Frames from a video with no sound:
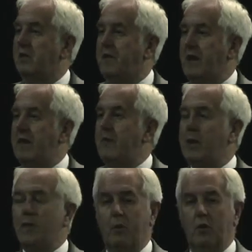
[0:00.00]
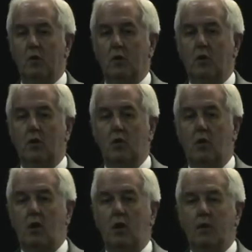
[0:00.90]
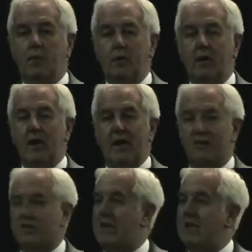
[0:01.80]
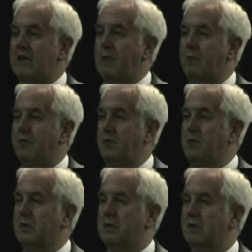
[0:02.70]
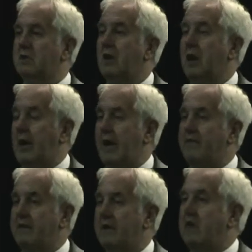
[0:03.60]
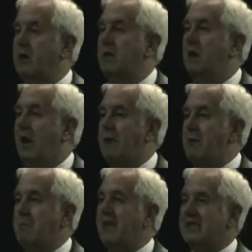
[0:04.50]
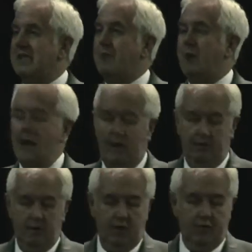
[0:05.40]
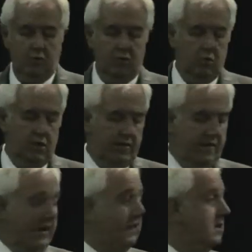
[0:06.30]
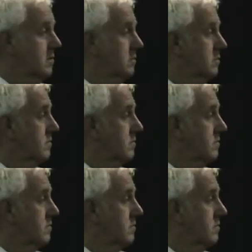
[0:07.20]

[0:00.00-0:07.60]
They're the people who are putting in outstanding performances. And I have to tell you, I'm immensely proud of all the work that they do.